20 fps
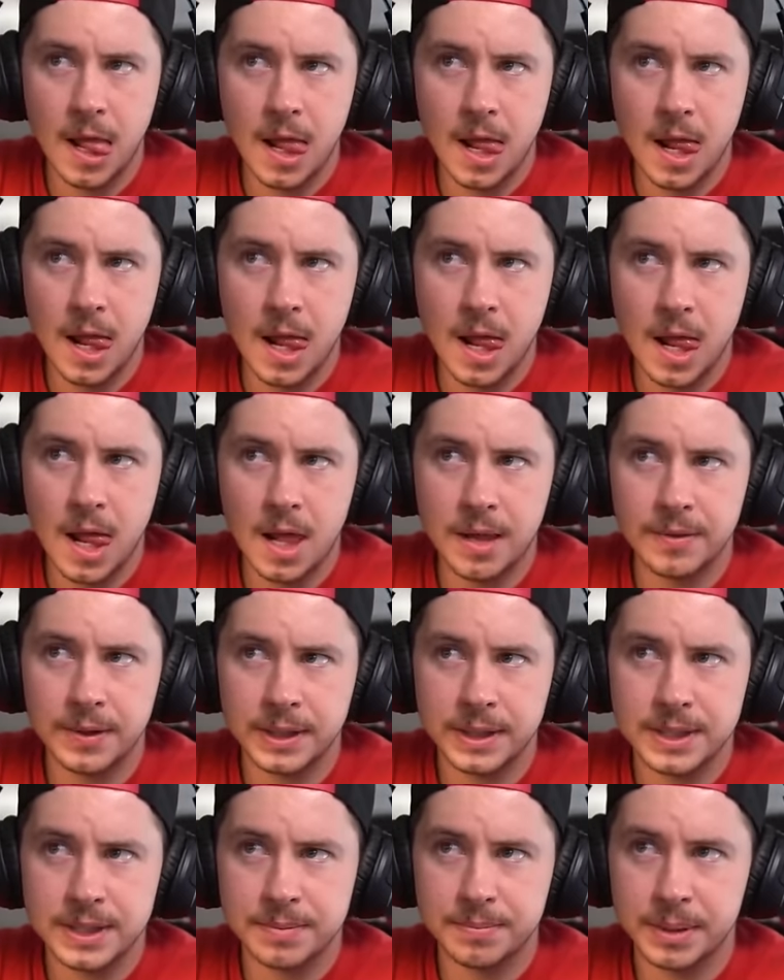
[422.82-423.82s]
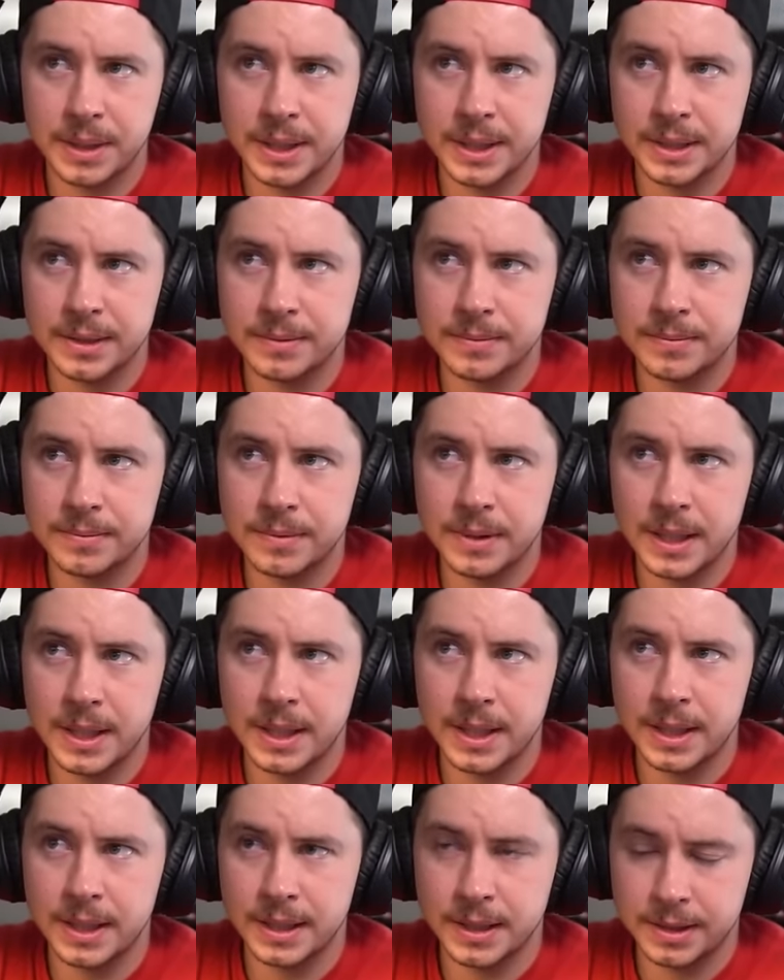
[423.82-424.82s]
I think that's the plan.
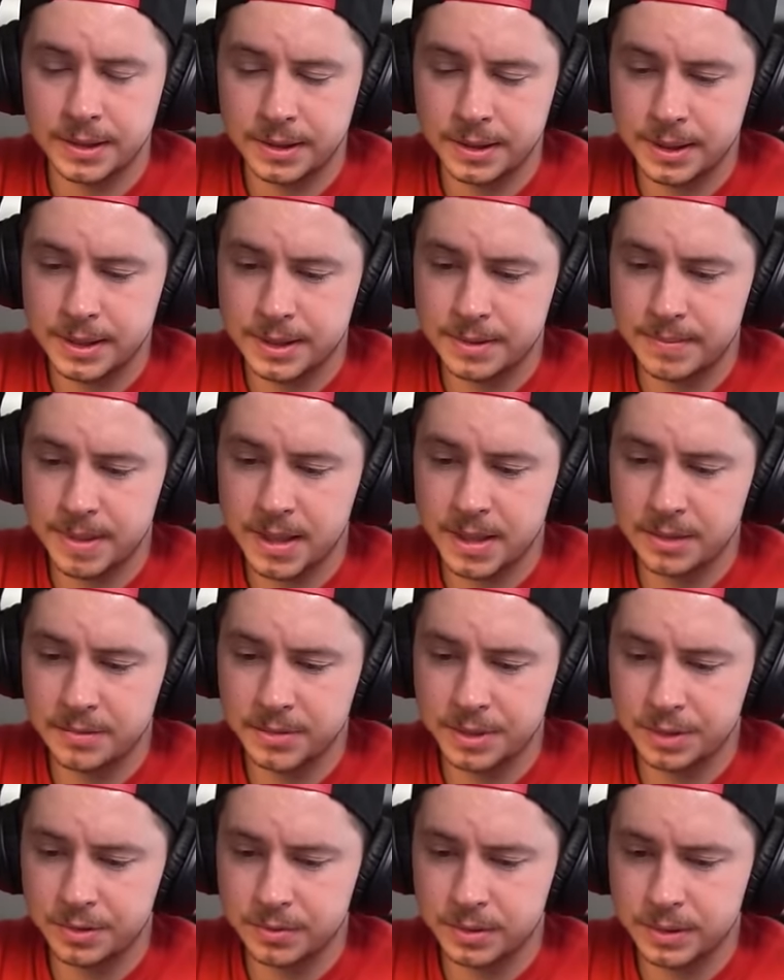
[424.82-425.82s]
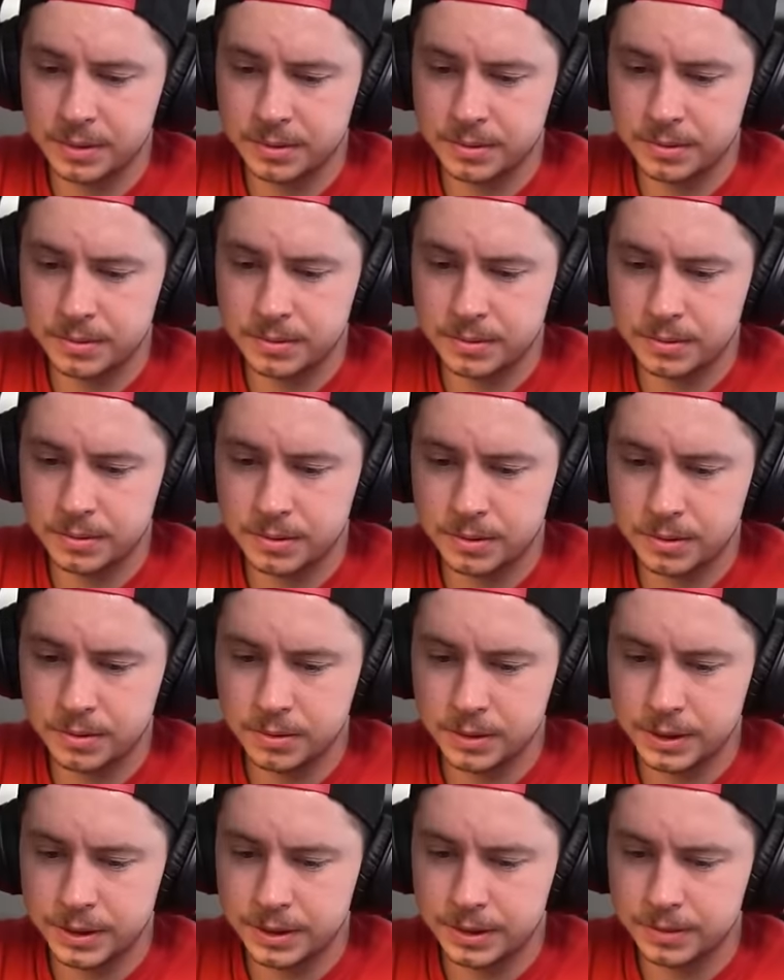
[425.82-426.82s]
And yes, ma'am, she will.
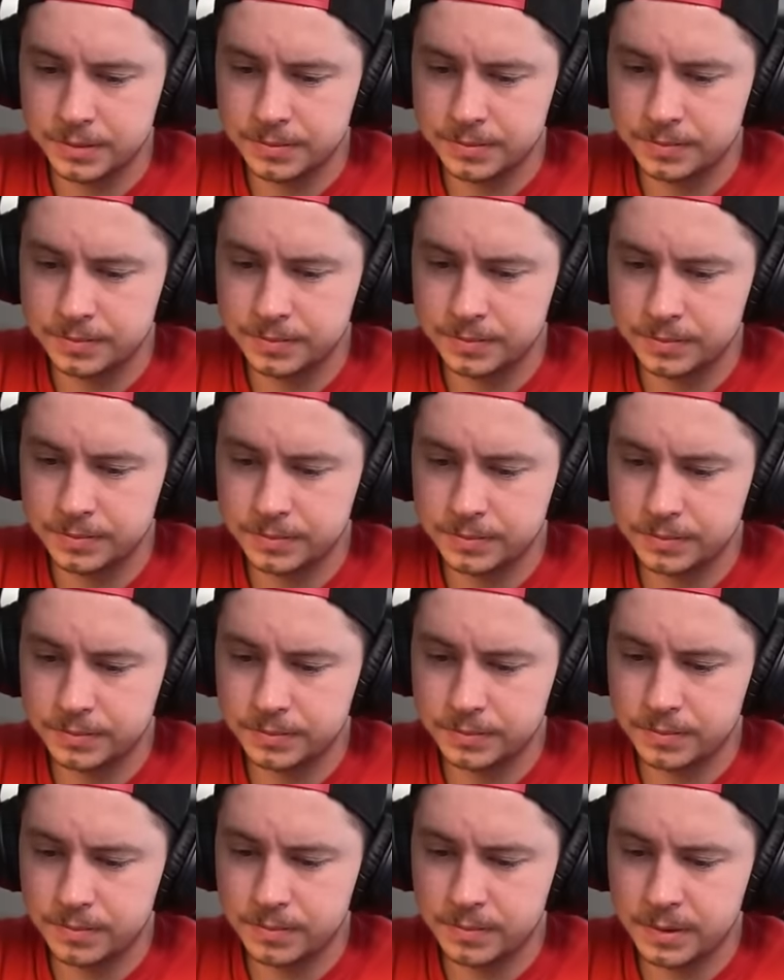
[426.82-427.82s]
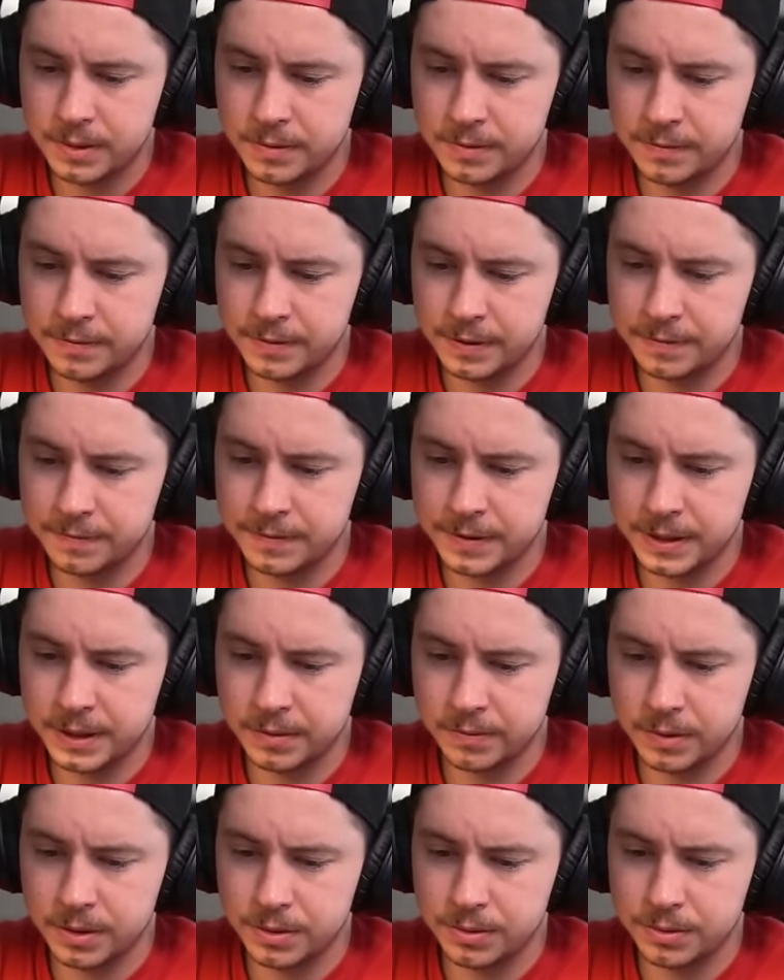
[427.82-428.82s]
Julio. Flame Flinger
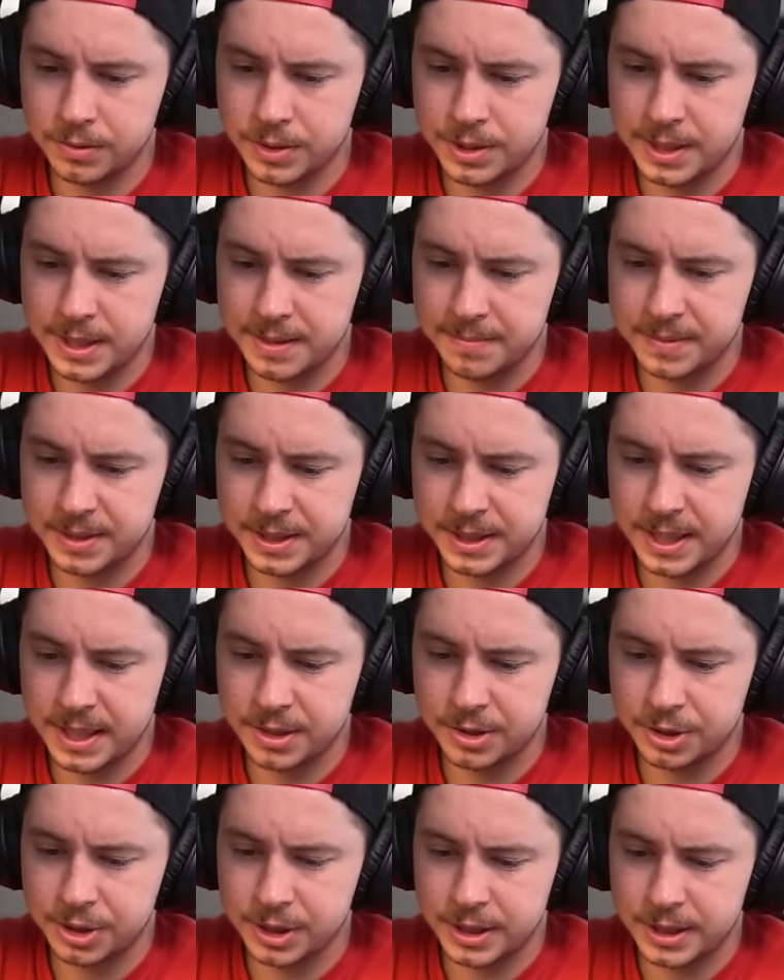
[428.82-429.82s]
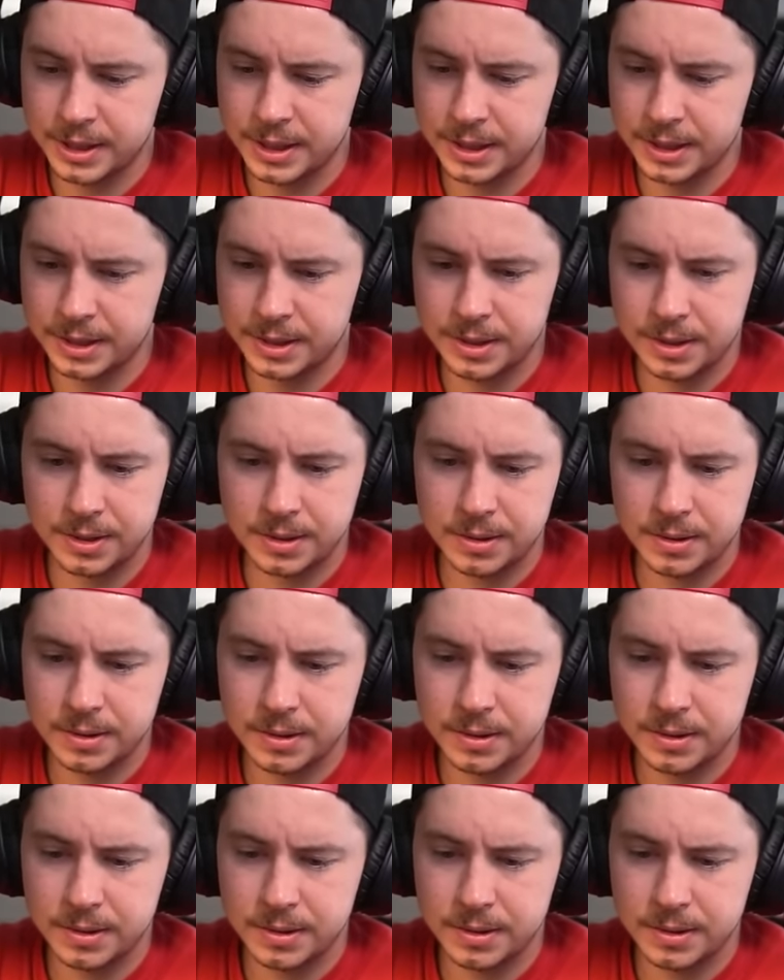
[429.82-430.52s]
will go snipe the scattershot next.